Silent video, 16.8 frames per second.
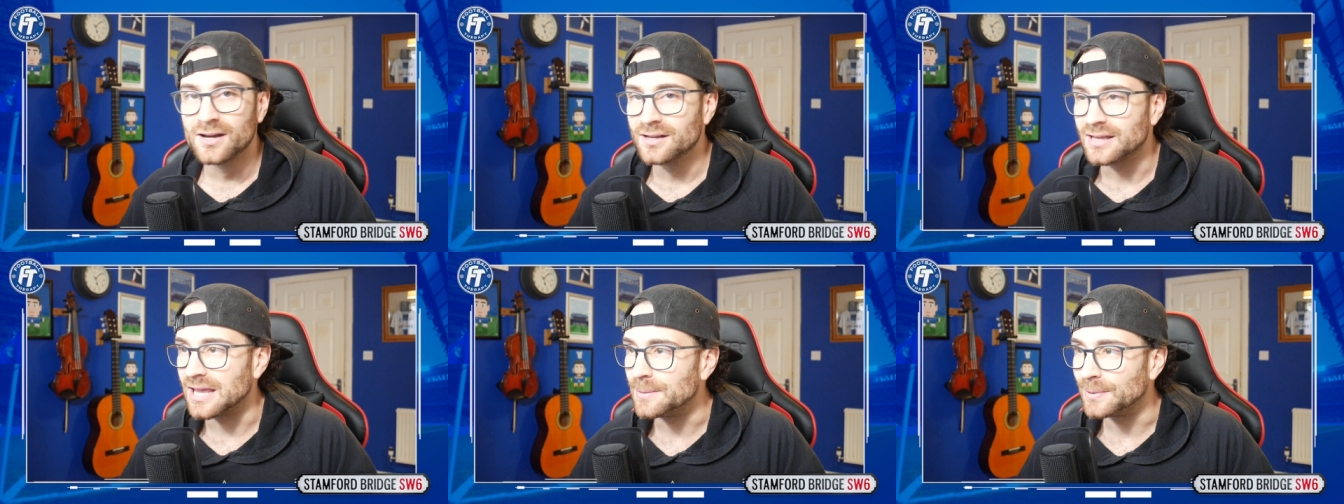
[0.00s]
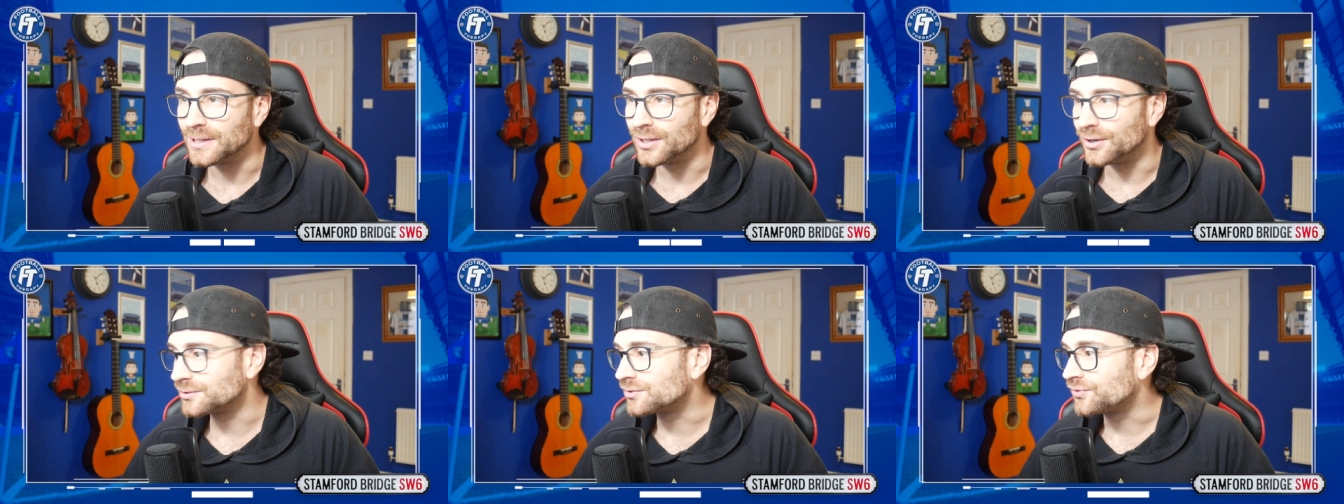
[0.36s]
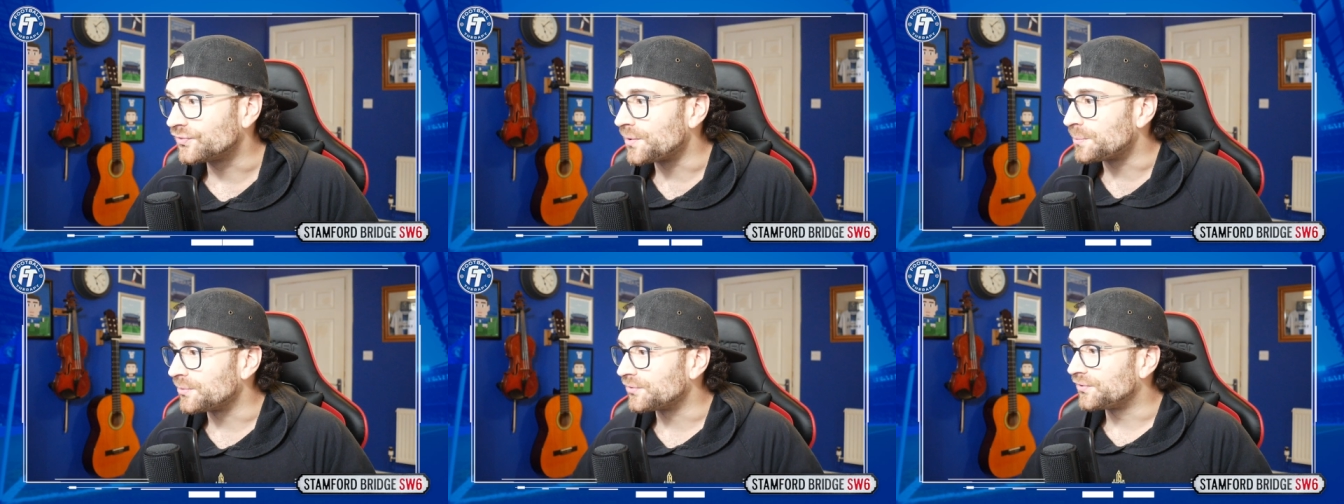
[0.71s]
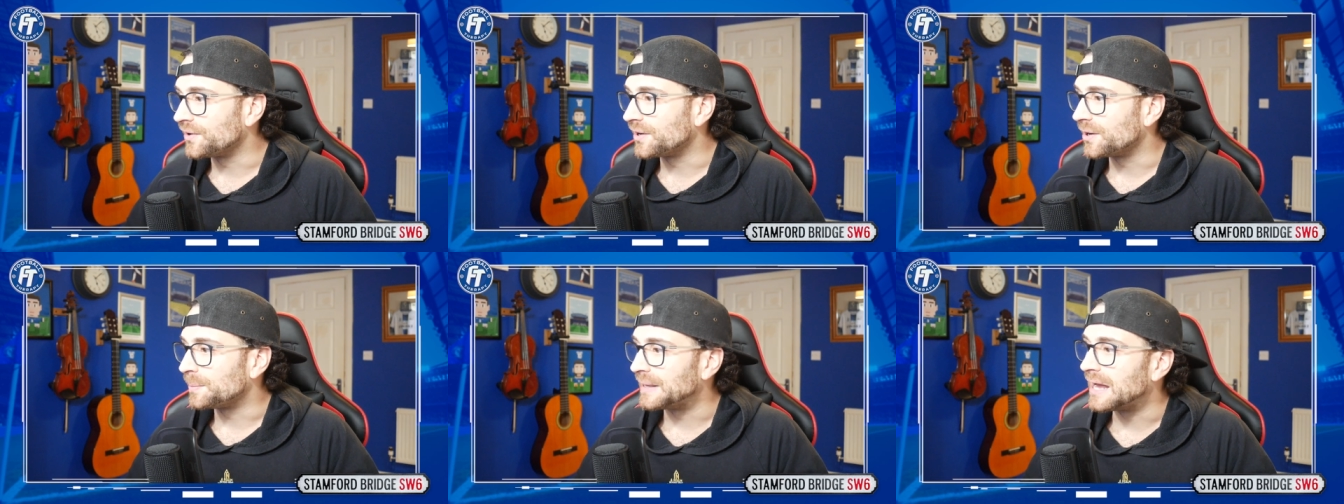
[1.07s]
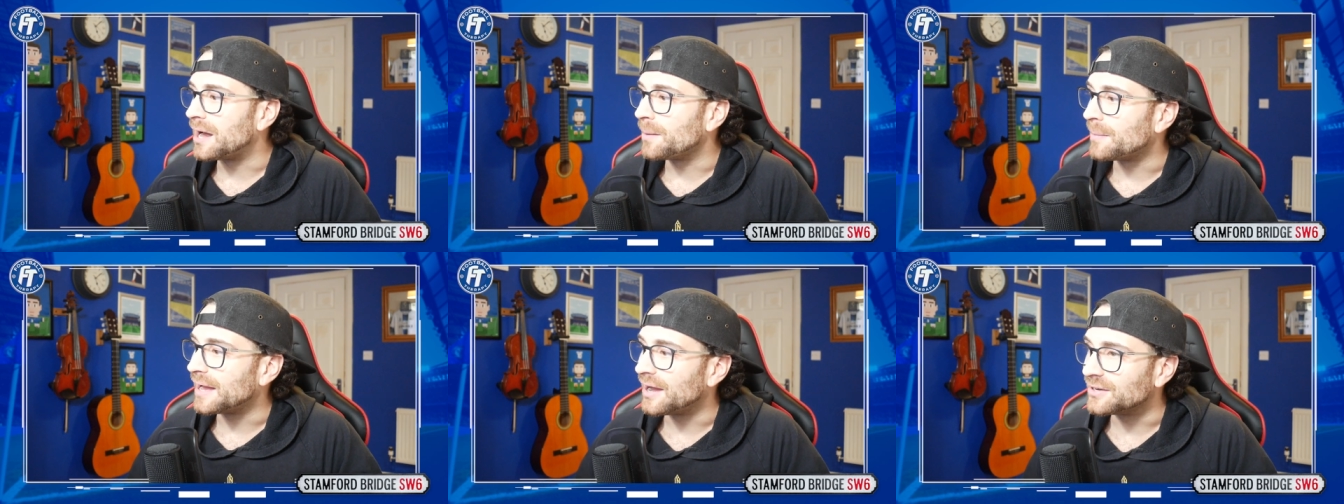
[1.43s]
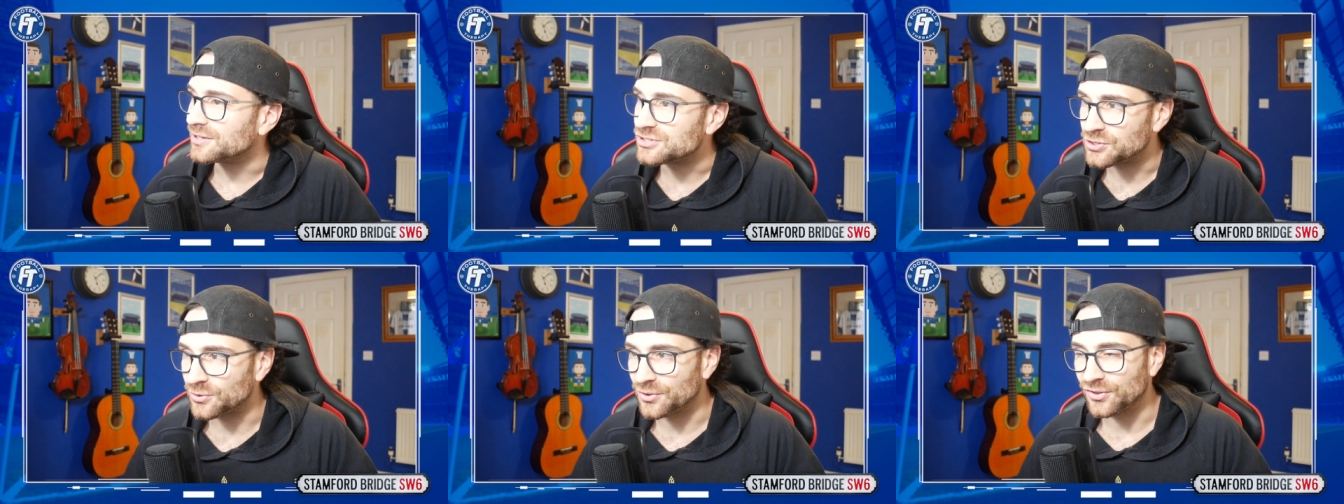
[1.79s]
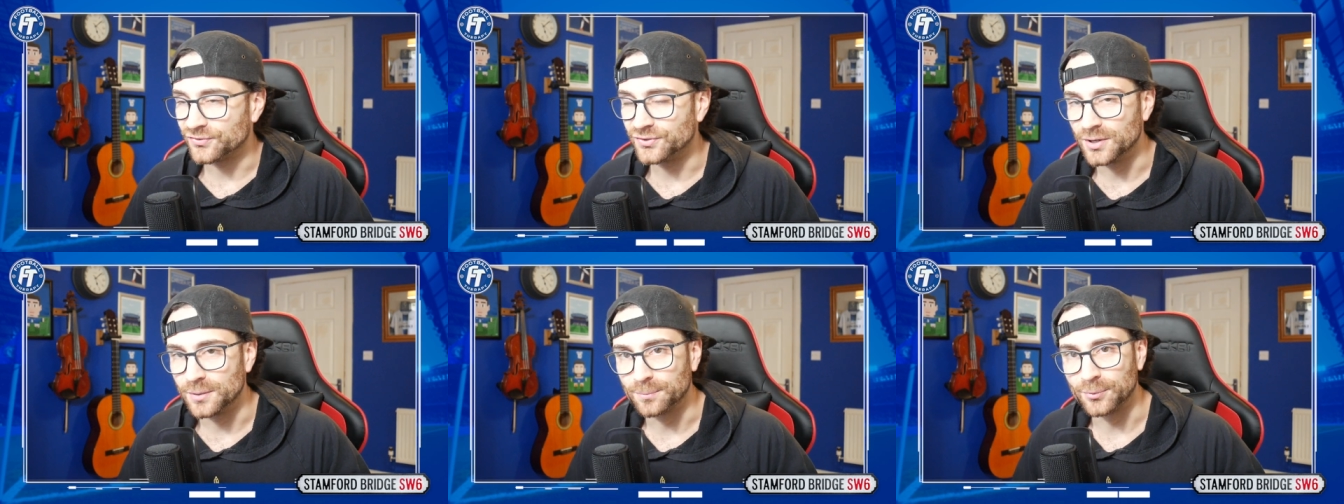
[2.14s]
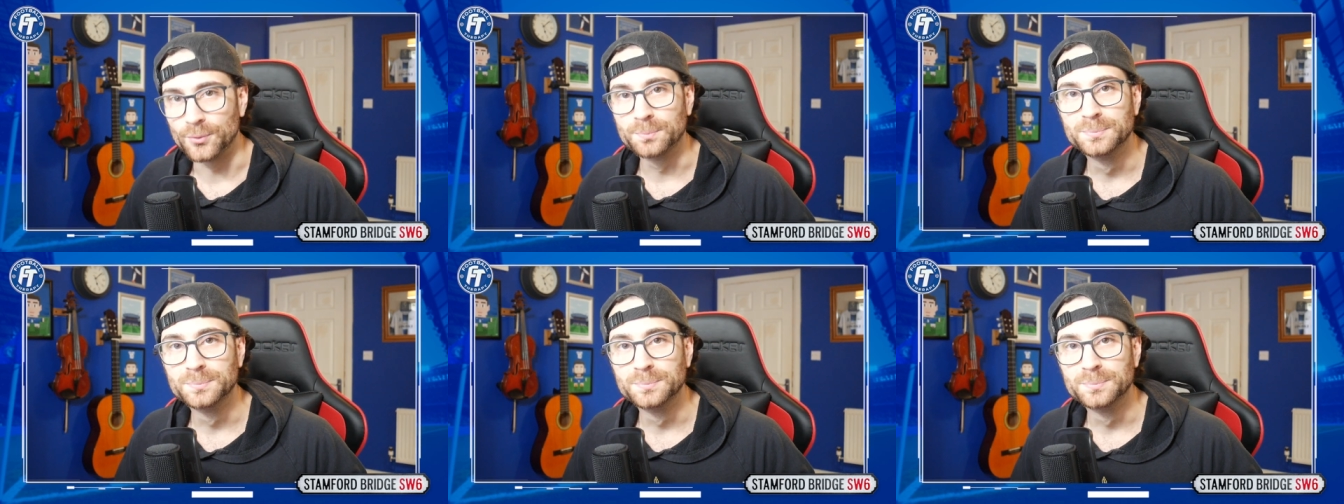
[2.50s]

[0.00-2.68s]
Keep it locked to Football Therapy. I'm out. Enjoy the football.